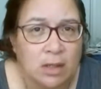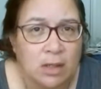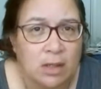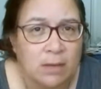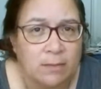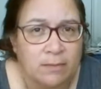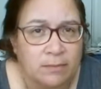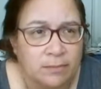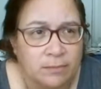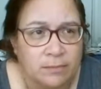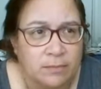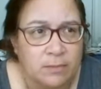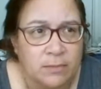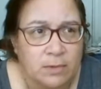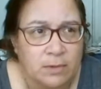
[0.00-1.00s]

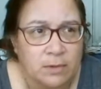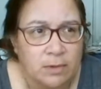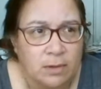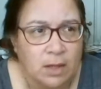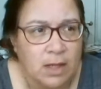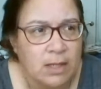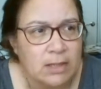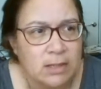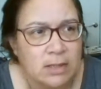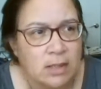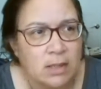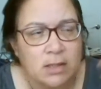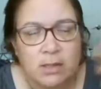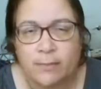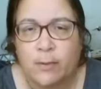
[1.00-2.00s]
has
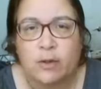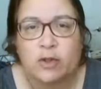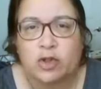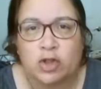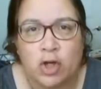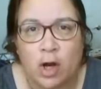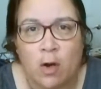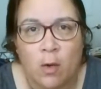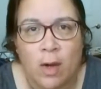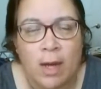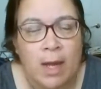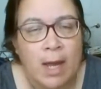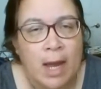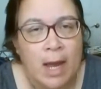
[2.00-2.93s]
a sports show,